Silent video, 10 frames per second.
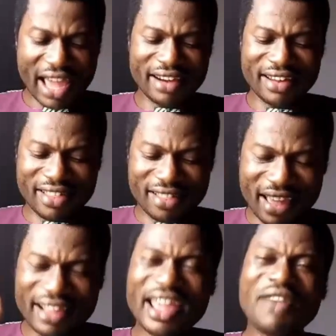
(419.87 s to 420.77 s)
I
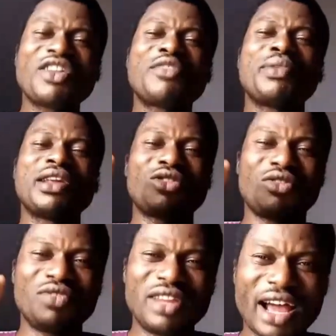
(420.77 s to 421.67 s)
reject every spirit
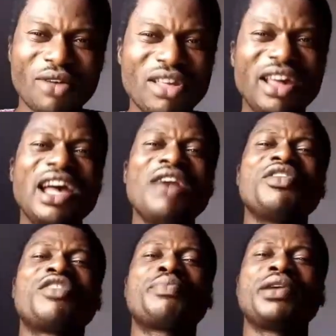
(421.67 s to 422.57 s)
of doubt,
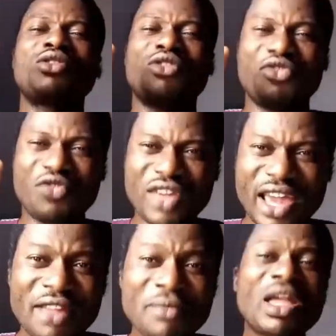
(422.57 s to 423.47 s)
every spirit of
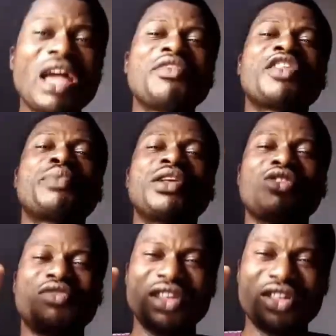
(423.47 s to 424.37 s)
fear, every spirit of